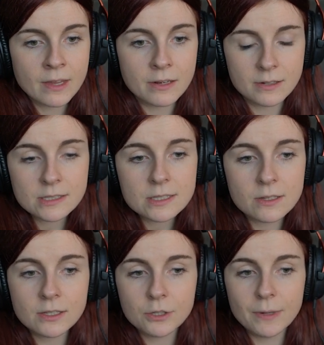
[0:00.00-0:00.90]
Now this is
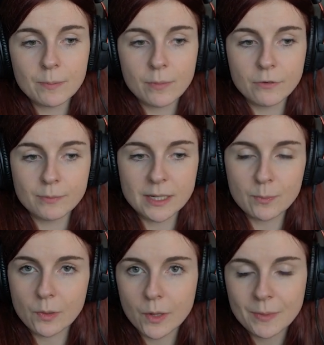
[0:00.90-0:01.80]
going to create both my
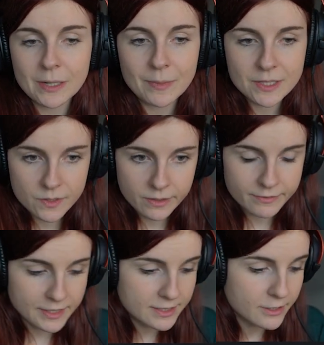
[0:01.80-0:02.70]
deployment and my
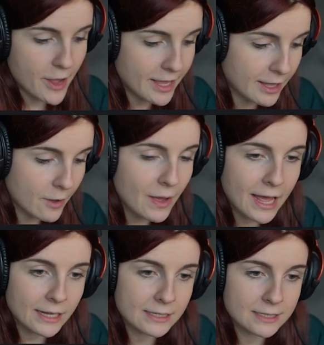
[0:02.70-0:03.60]
service. Now I can go
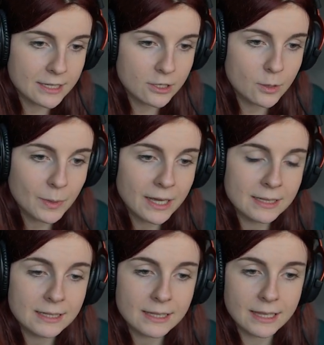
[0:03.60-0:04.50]
ahead and say
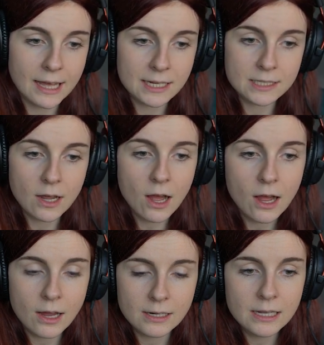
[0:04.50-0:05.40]
kubectl get
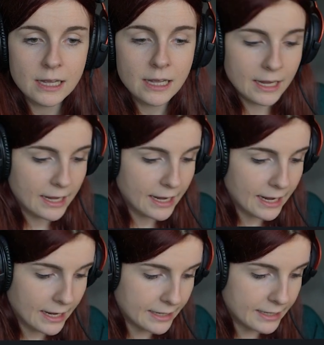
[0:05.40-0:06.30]
all
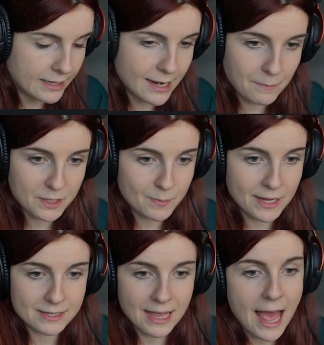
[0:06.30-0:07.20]
in
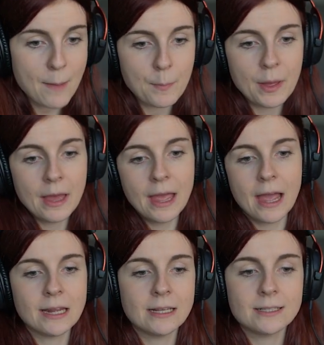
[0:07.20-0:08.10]
namespace app,
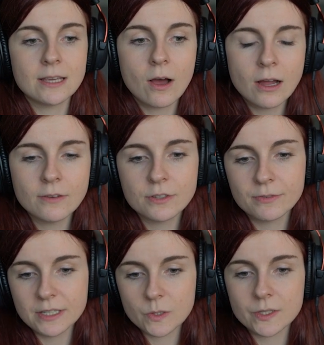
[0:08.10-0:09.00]
and I see all of the
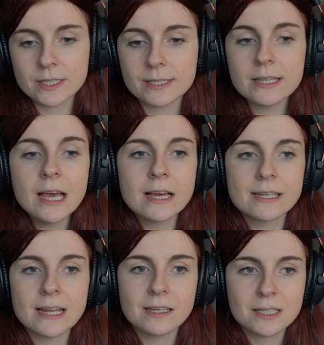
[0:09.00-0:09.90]
resources
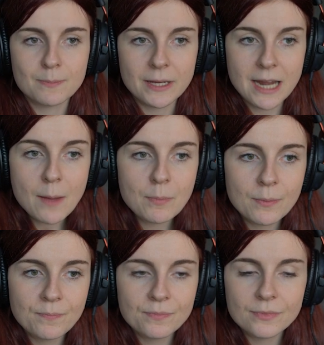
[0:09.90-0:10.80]
that are spun up
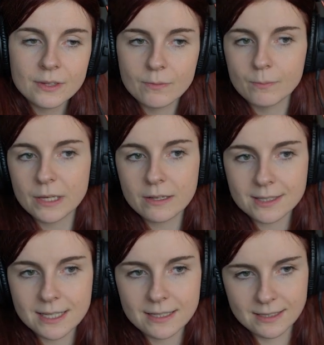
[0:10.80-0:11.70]
because
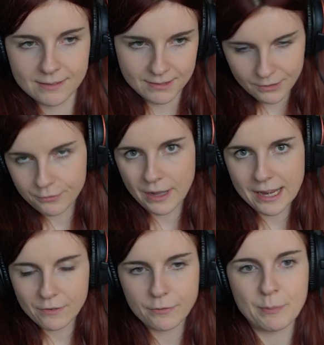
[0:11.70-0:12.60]
they're
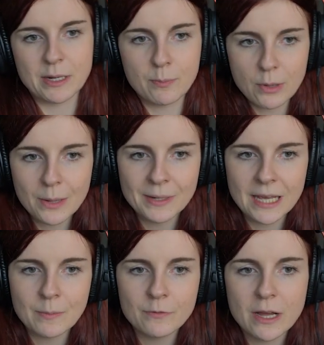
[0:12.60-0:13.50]
defined within my deployment
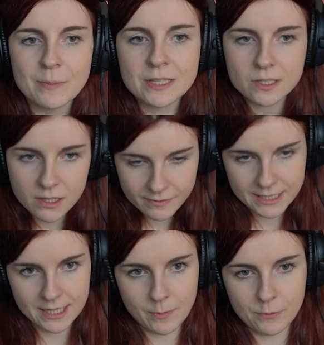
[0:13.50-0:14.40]
YAML file, my
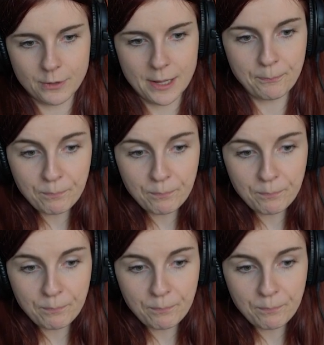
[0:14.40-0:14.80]
service YAML file.